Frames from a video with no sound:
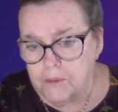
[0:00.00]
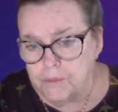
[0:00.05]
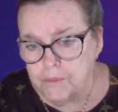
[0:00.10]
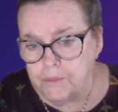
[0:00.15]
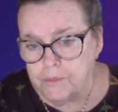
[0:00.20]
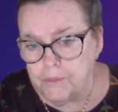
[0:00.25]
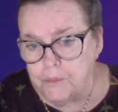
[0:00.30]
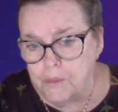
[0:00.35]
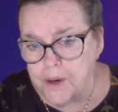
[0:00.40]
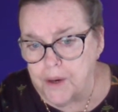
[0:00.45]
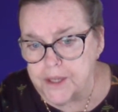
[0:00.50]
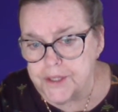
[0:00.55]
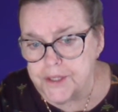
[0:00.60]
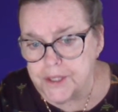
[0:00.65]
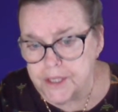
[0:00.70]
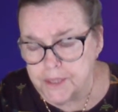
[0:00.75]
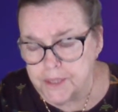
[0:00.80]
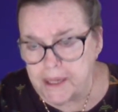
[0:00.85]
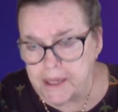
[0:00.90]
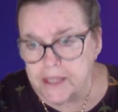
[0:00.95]
was
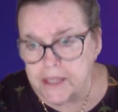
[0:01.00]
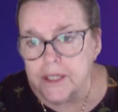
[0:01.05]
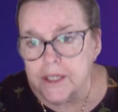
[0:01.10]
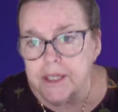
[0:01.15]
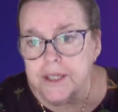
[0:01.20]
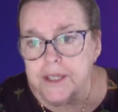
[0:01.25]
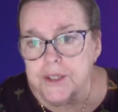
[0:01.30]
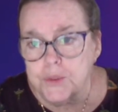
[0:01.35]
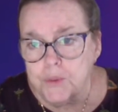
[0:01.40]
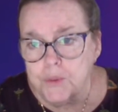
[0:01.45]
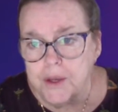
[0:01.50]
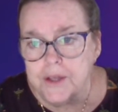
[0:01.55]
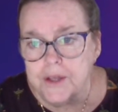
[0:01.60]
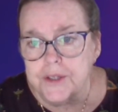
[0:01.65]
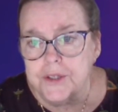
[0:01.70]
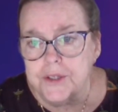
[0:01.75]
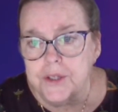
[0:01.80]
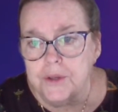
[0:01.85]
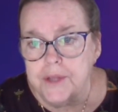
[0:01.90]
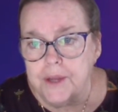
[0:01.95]
expected as well,
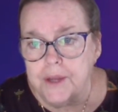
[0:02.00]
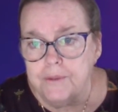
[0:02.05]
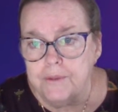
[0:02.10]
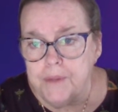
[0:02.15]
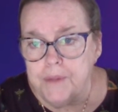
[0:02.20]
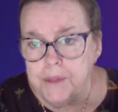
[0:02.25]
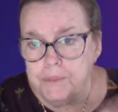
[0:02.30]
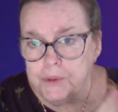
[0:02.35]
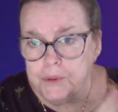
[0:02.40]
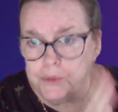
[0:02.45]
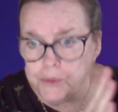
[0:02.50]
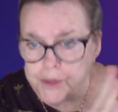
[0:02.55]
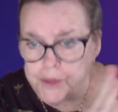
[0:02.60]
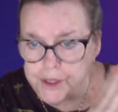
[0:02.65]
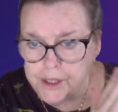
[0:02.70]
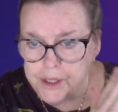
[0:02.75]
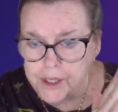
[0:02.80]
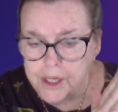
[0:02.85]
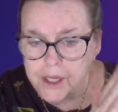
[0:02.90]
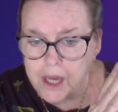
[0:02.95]
so that people would